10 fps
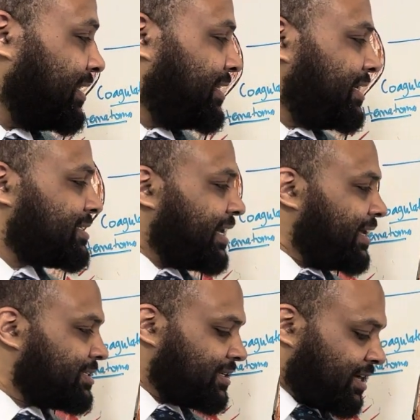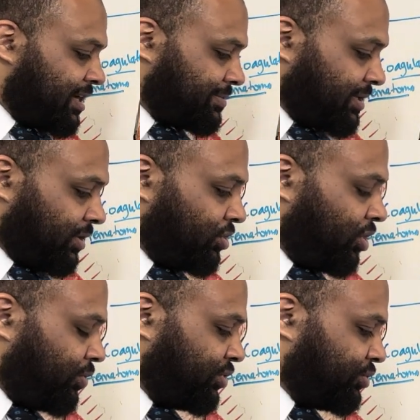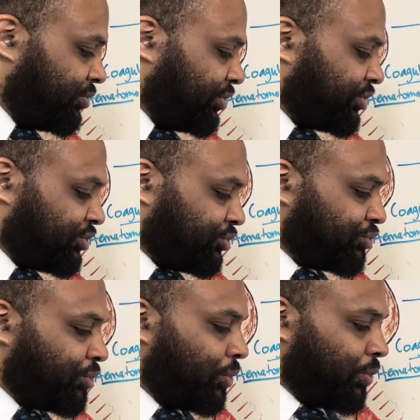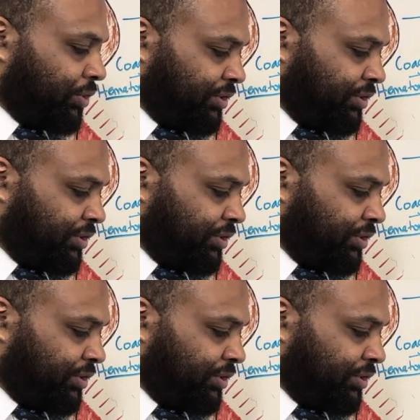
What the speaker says: These enzymes are going to destroy